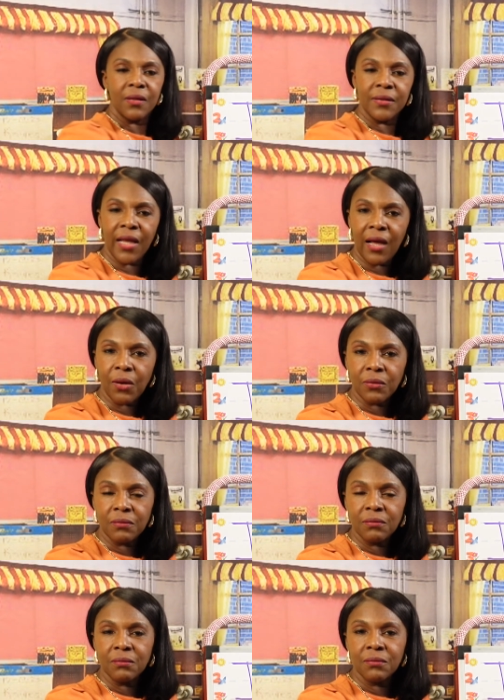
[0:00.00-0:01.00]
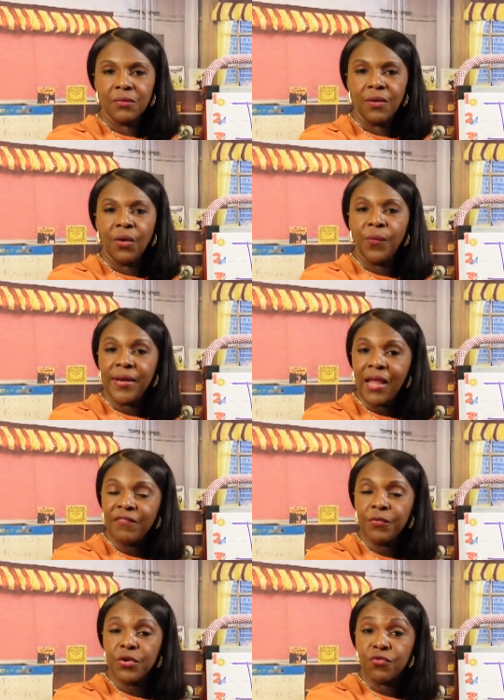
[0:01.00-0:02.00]
Now,
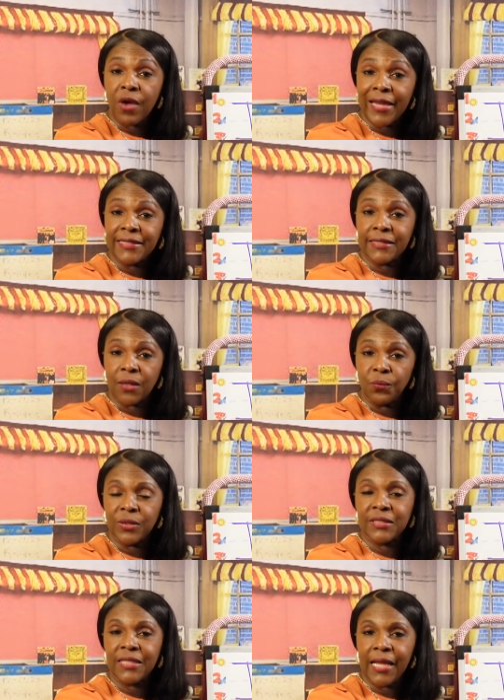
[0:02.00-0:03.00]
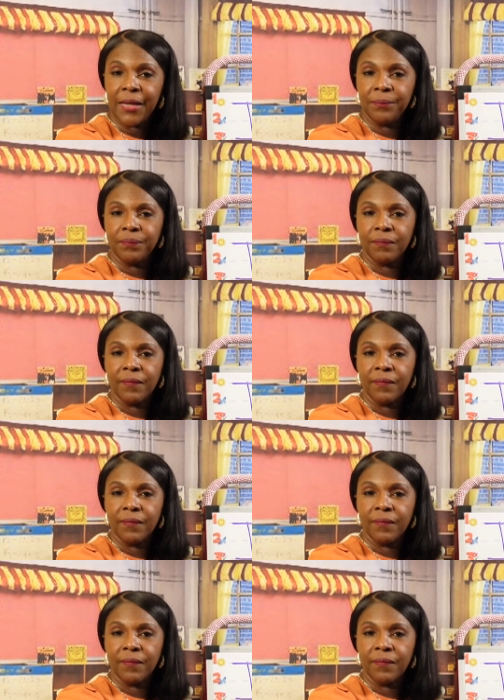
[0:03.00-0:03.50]
whenever we write someone's name,